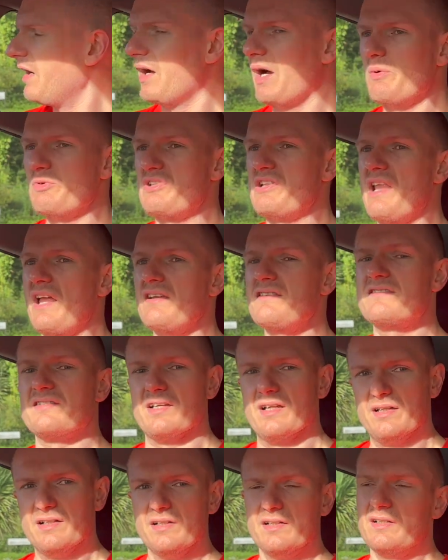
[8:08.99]
Oh, I was
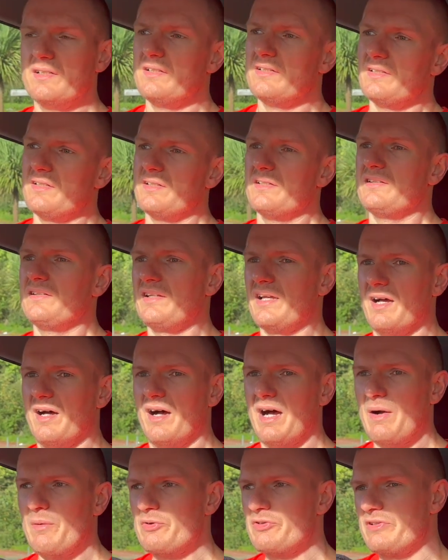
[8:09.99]
lighter. Yeah,
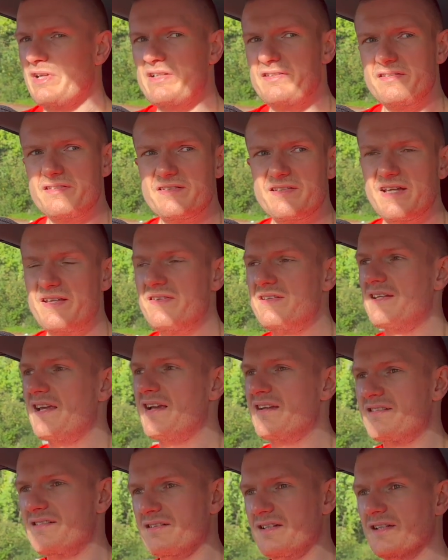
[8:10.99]
I was lighter today than
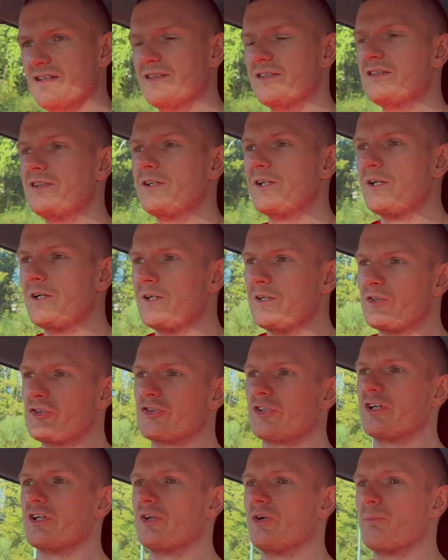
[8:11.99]
yesterday.
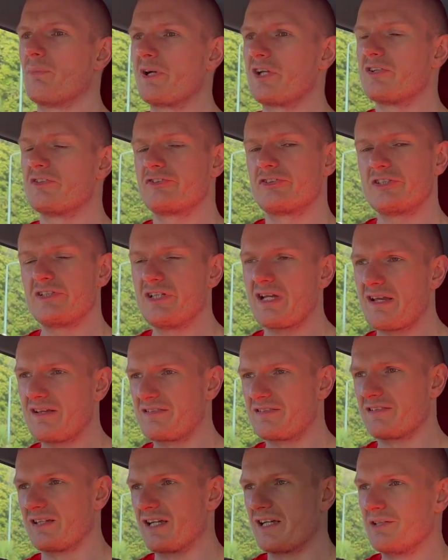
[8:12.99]
So my concern
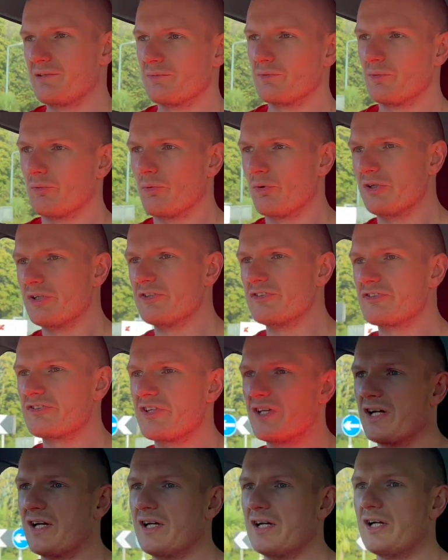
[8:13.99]
yesterday
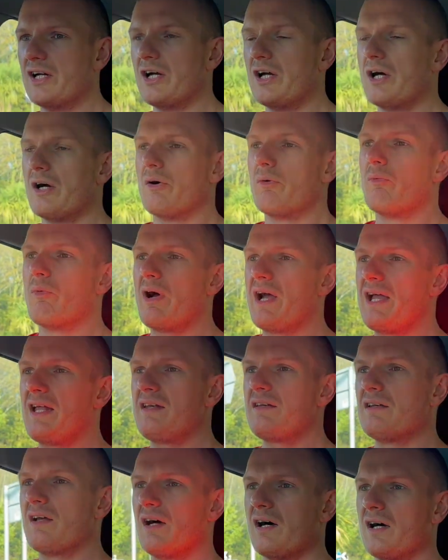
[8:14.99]
was that
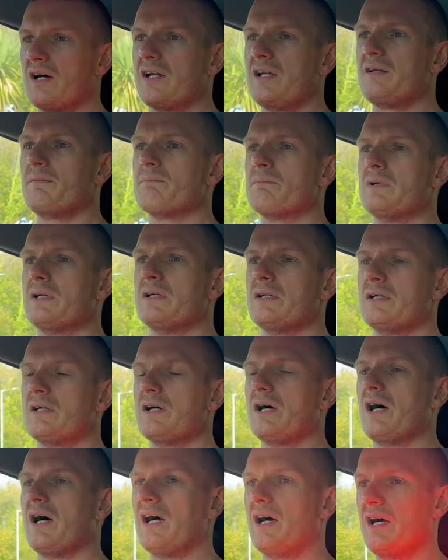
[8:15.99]
when I
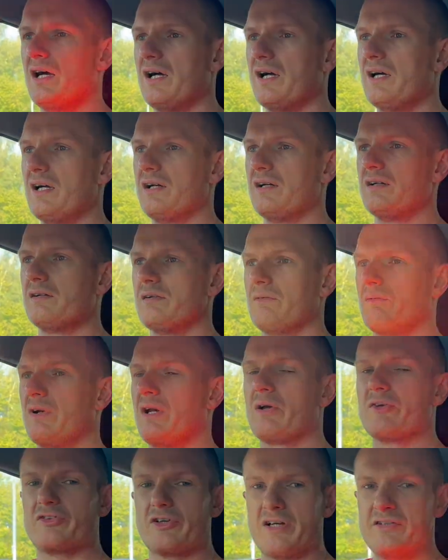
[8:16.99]

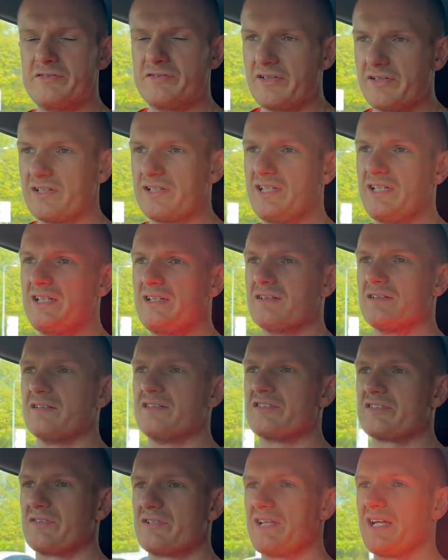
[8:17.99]
was under the needle
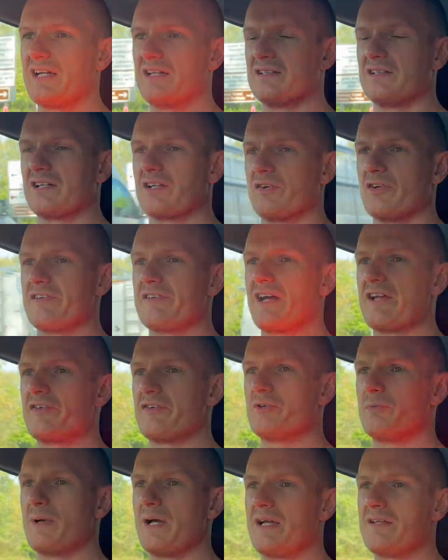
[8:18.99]
and stuff like that, and like on the
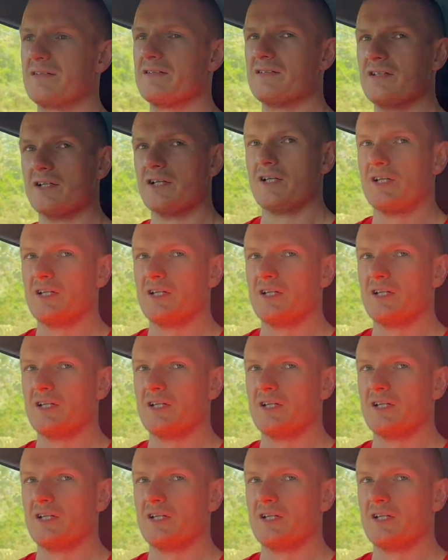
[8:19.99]
tattoo bed, and